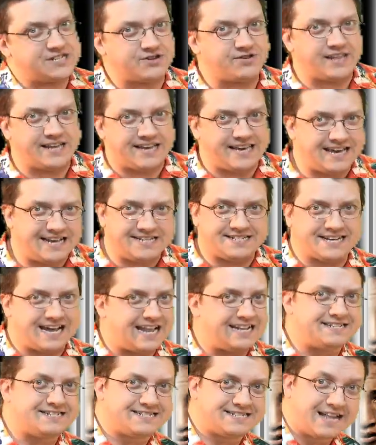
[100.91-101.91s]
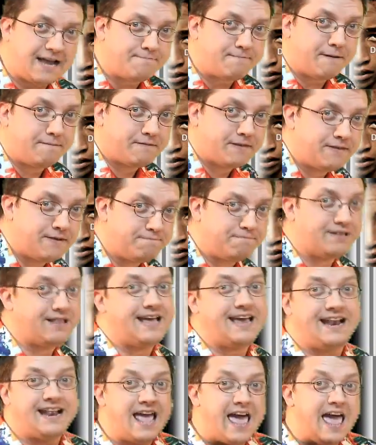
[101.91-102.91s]
So the kid's got to step up to the
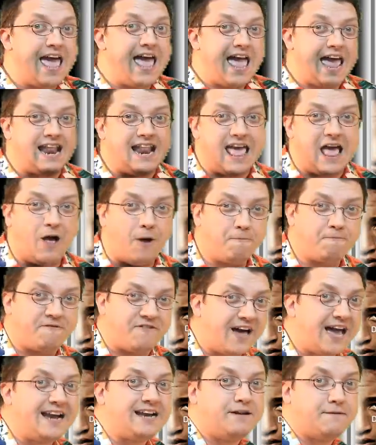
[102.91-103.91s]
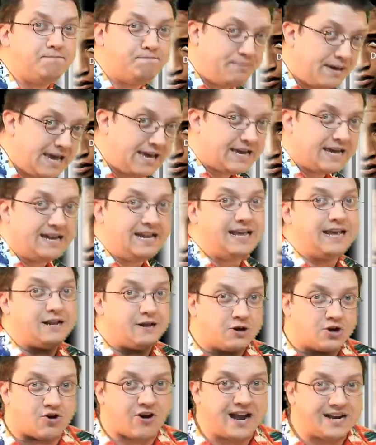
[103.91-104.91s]
plate and help find the beacon
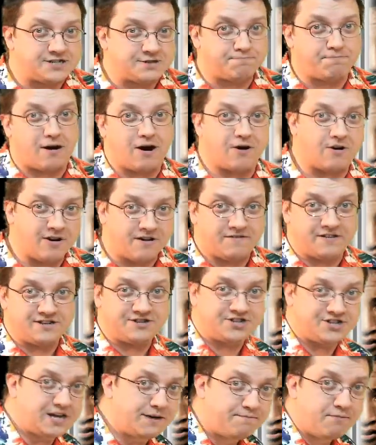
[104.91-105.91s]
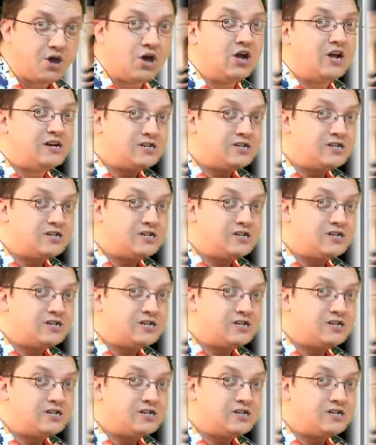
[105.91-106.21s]
in a crashed part of the ship